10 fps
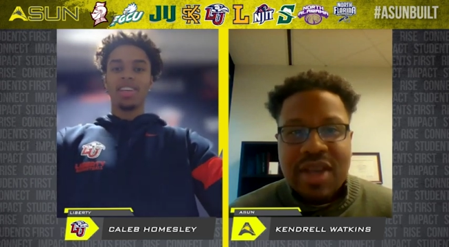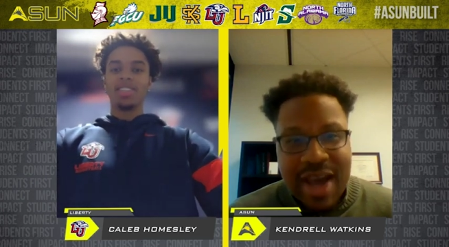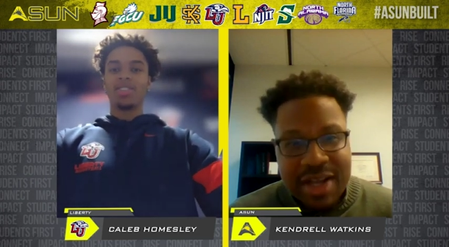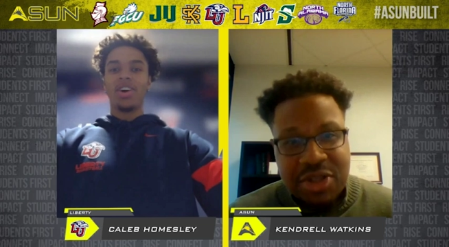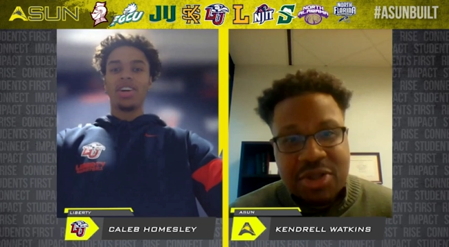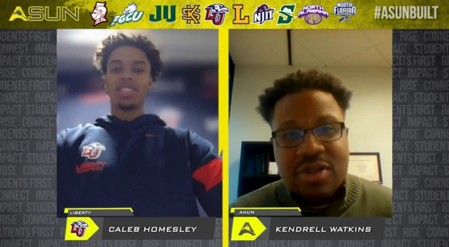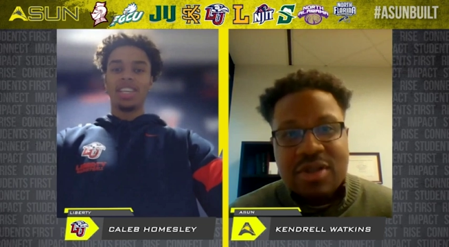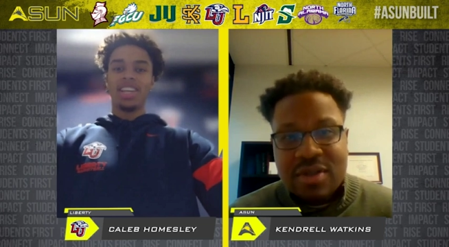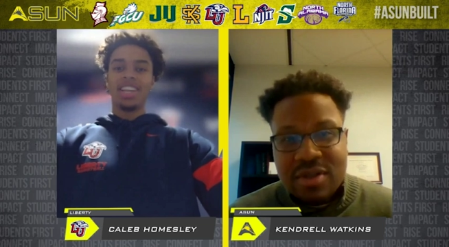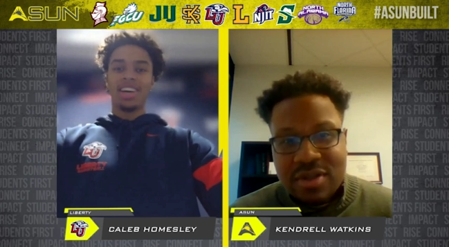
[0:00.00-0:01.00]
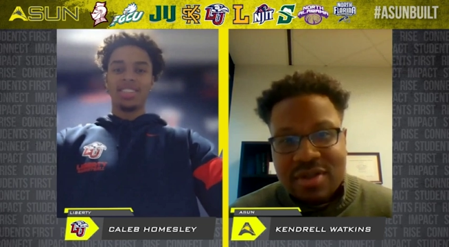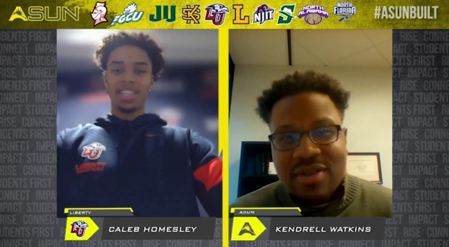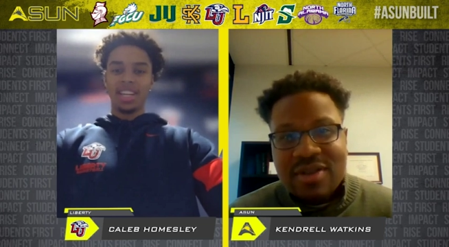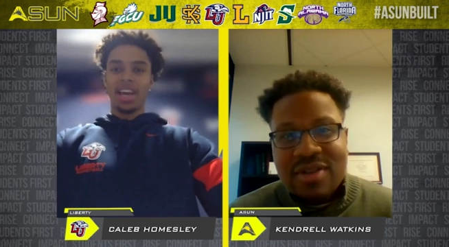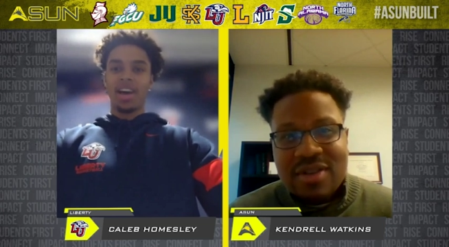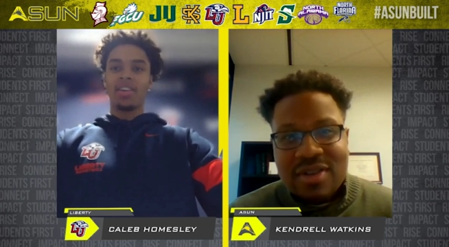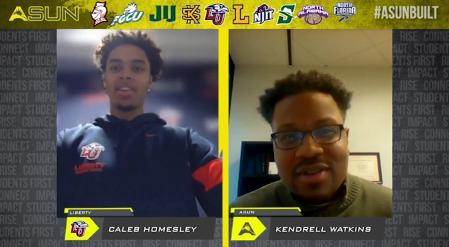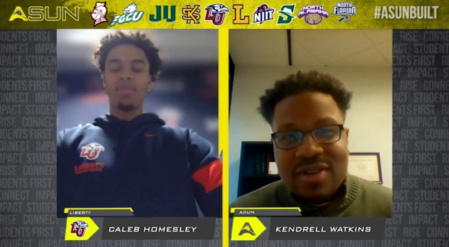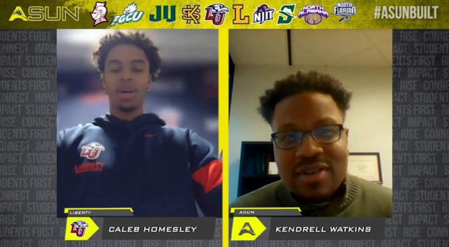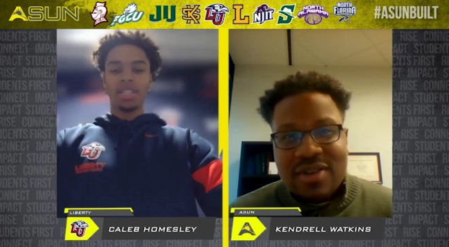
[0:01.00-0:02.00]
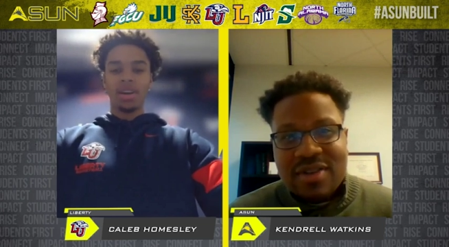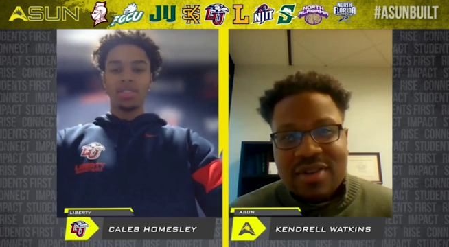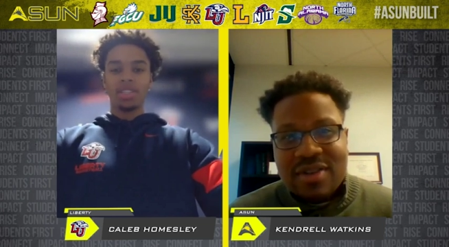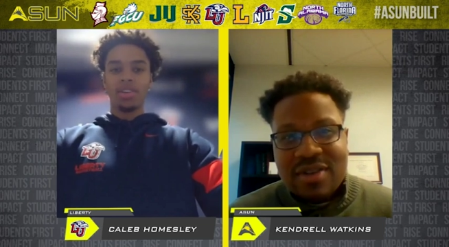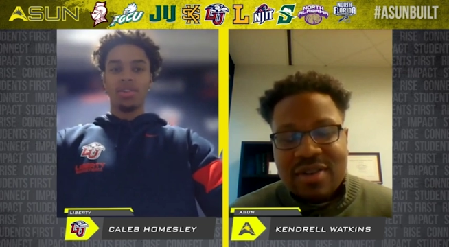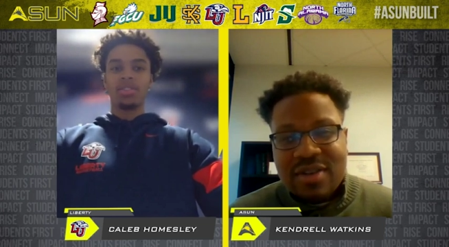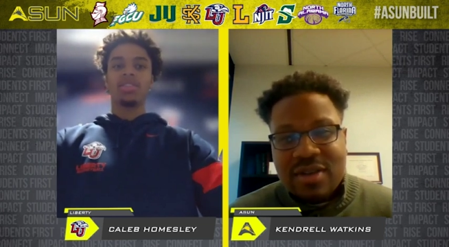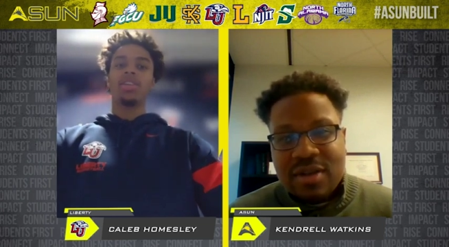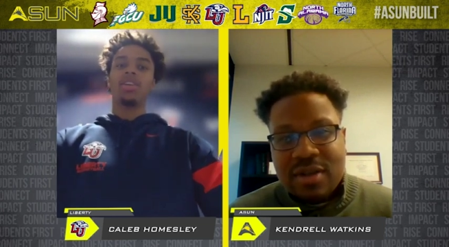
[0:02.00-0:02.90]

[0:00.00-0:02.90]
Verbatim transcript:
Speaker 1: Gotcha. So I sit, I sit down, eat my sour Skittles,